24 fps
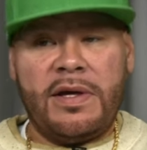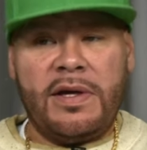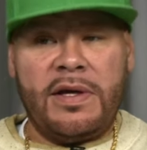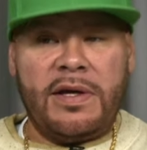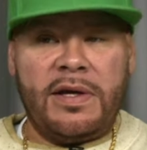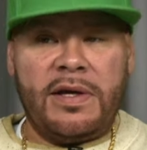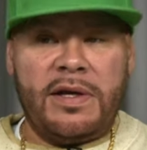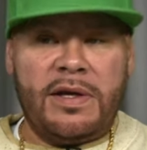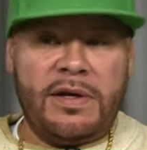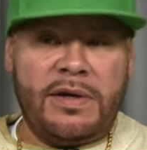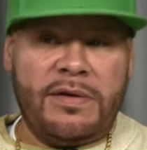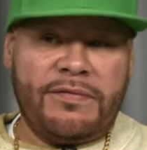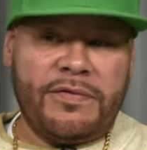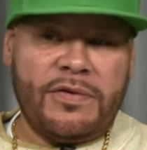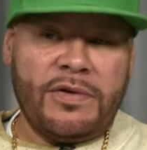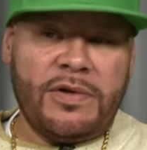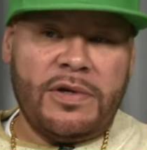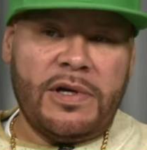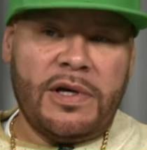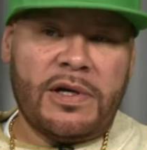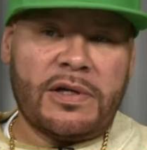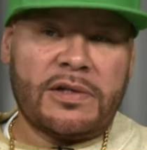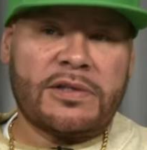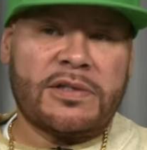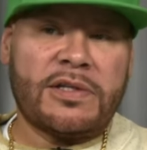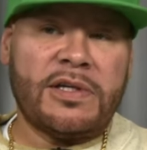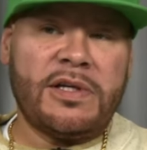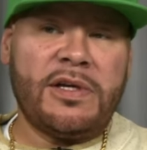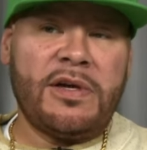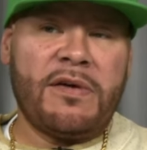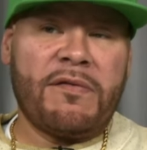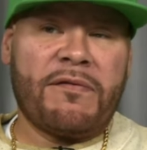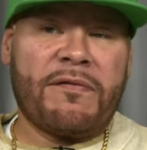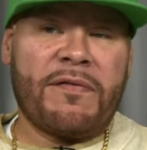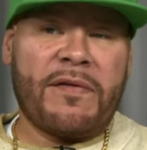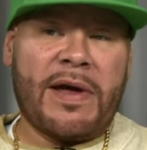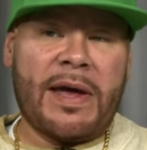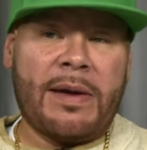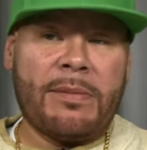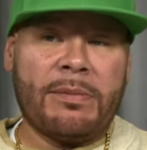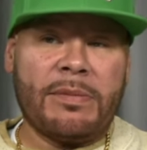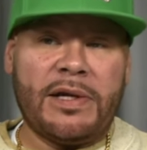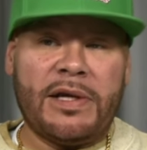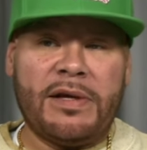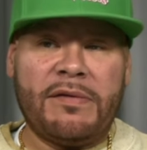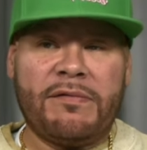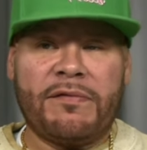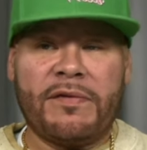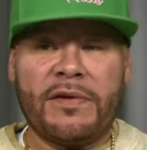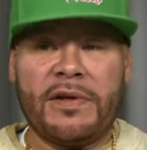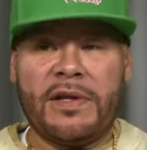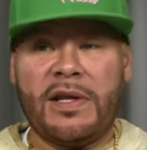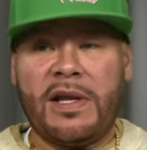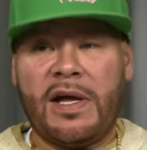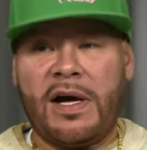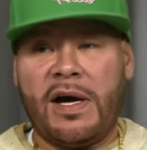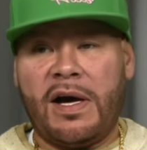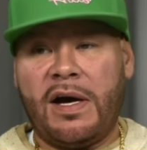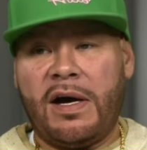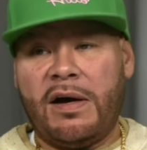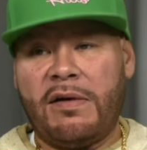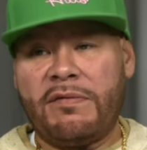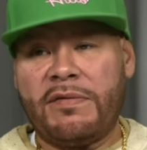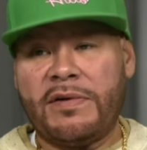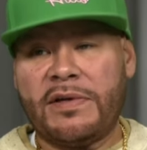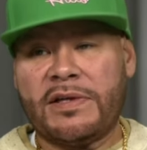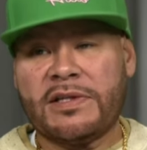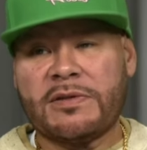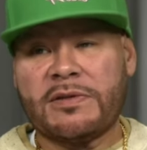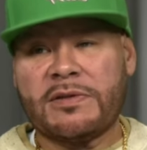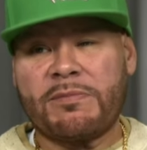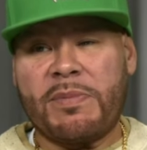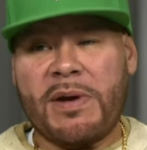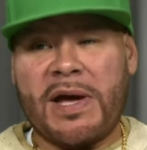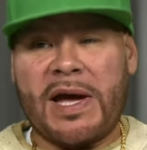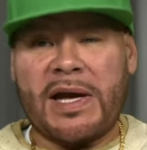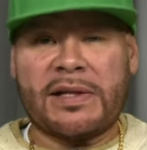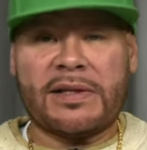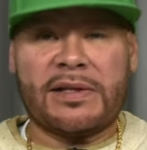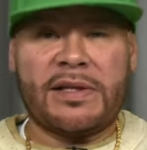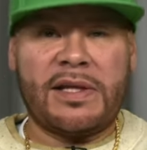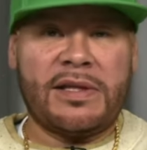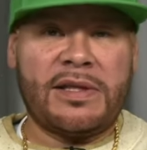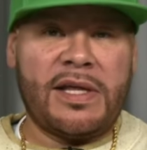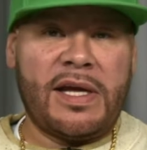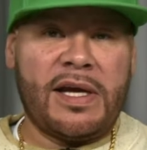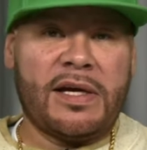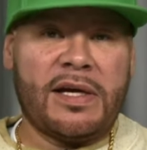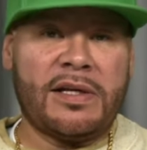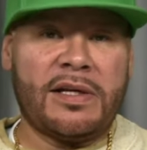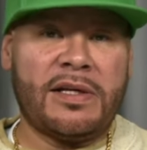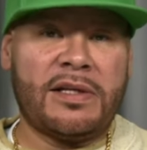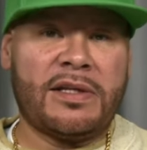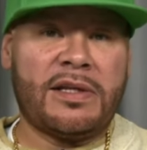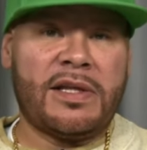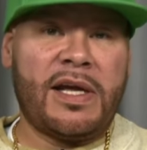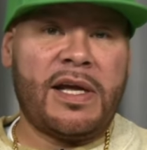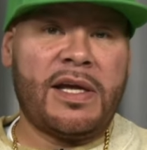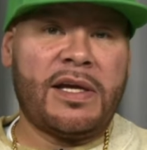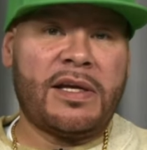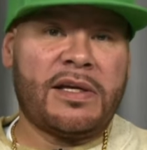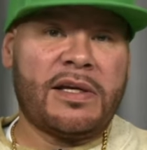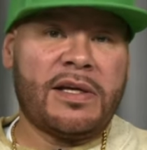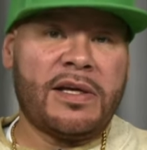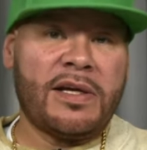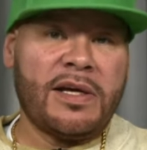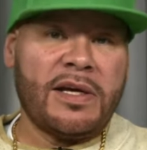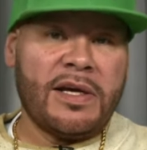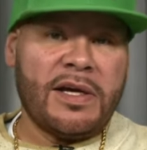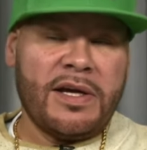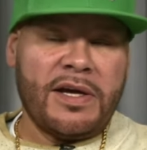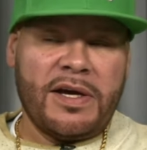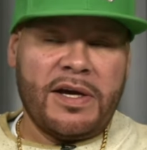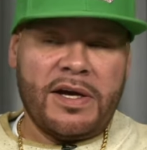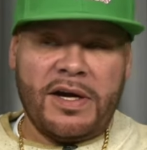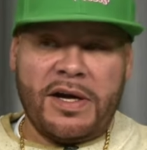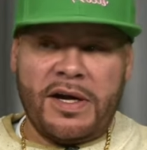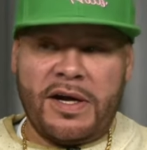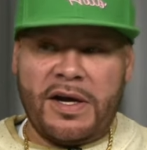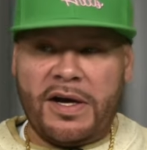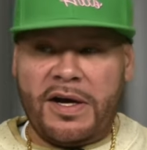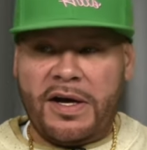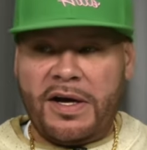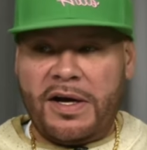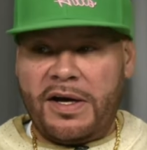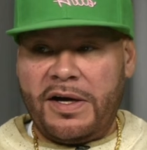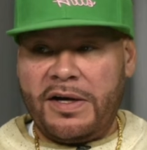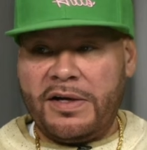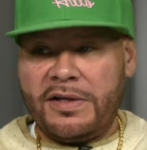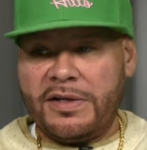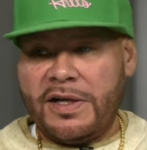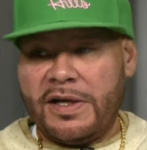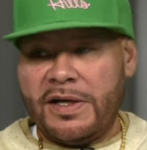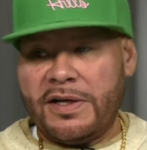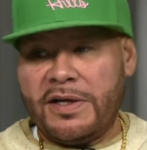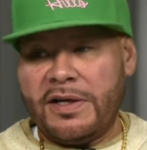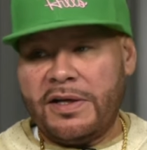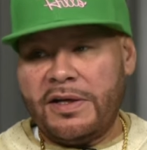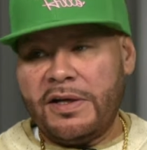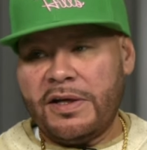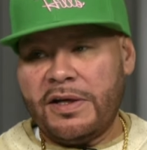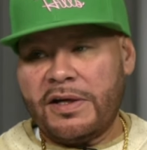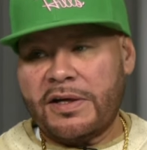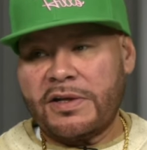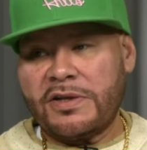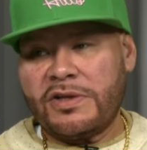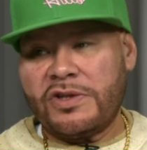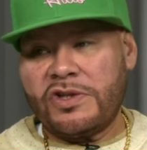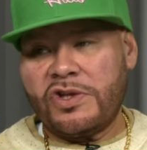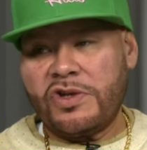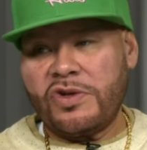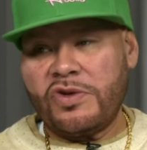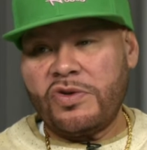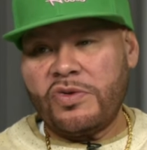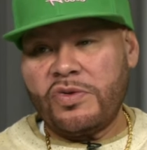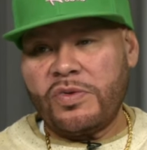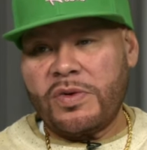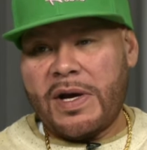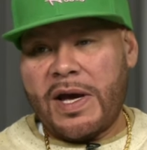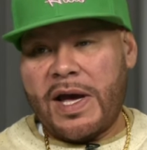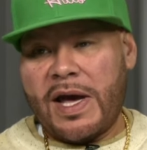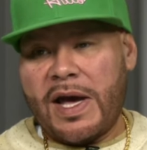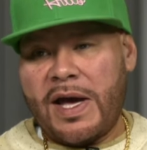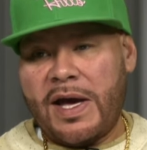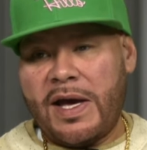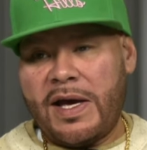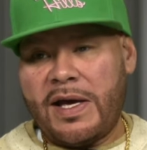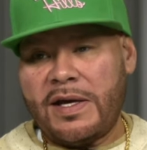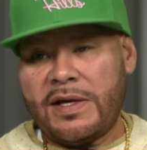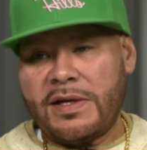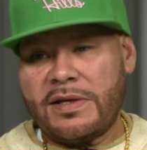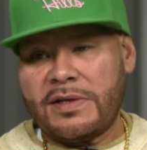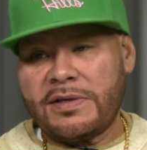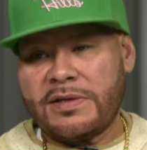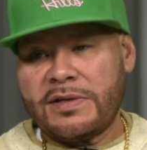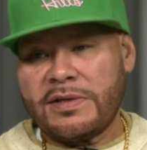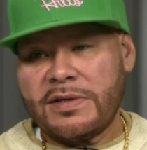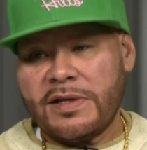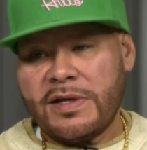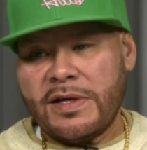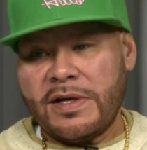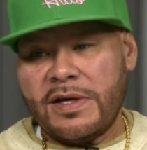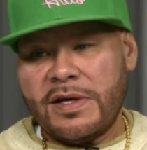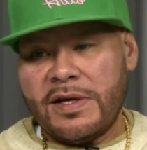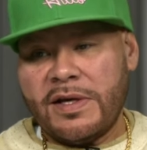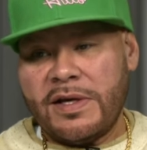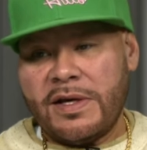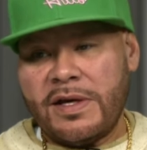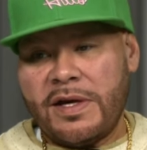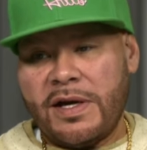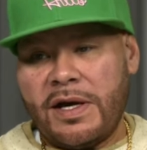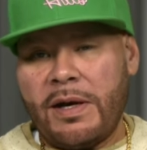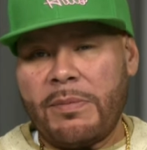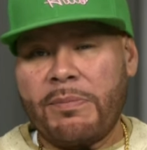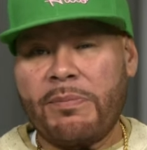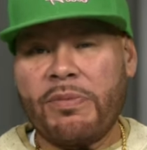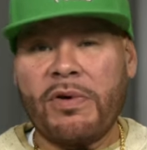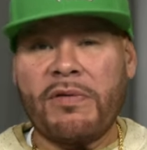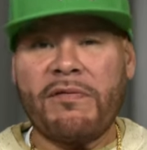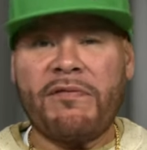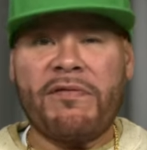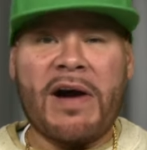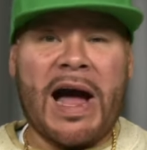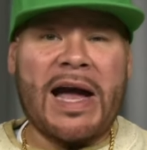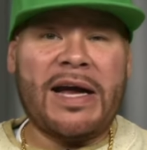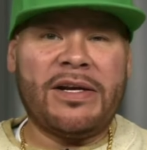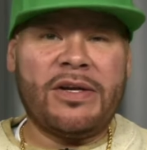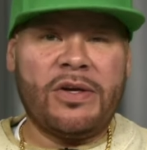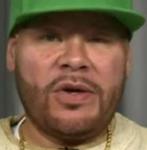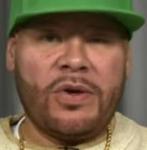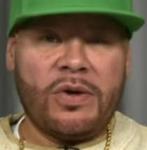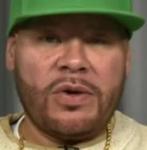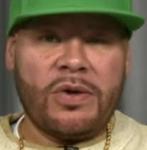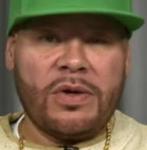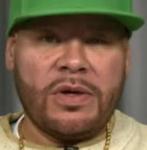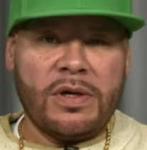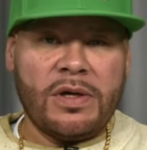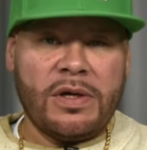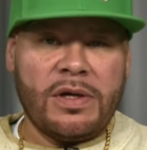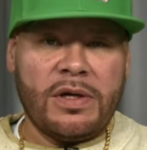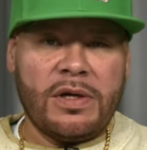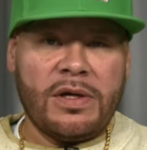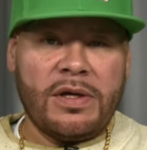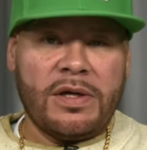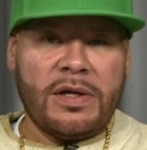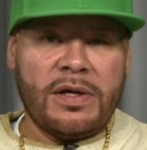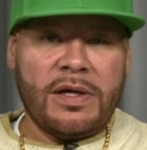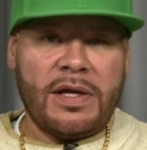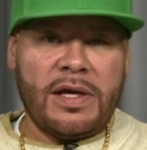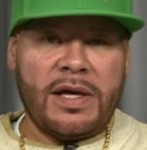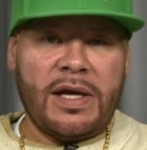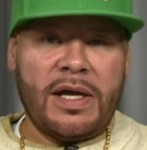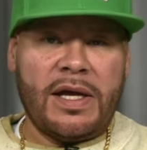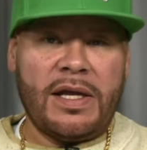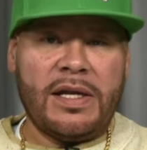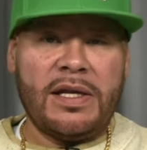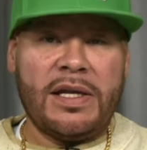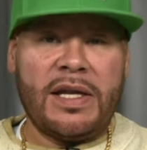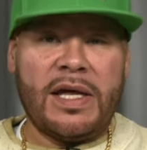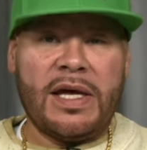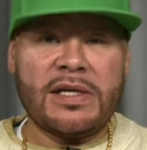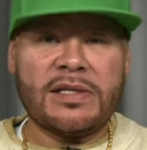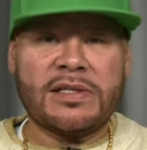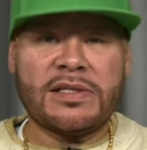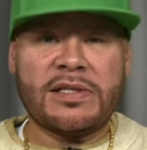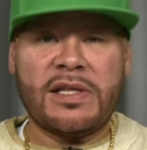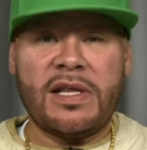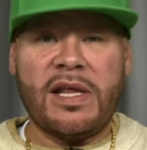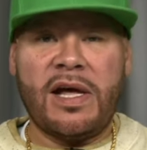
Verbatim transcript: if you look to your family for love, expect that they're going to think, uh, they're going to look at you as a provider and less